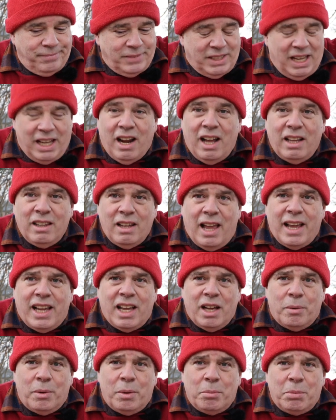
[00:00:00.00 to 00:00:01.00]
And I like
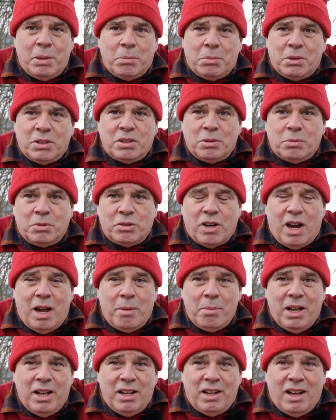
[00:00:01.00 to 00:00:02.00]
it when people
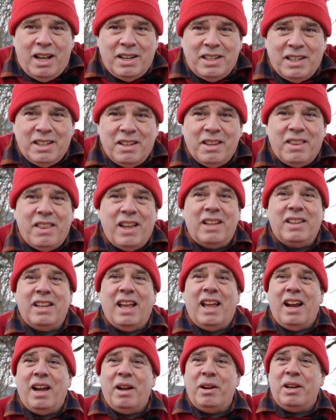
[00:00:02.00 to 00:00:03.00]
subscribe. I didn't think
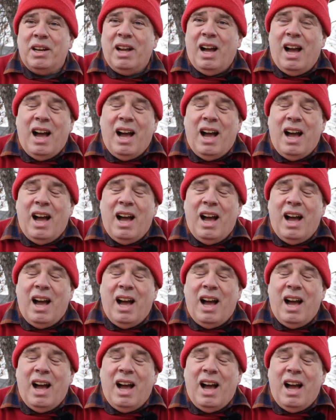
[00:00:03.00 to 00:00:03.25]
that I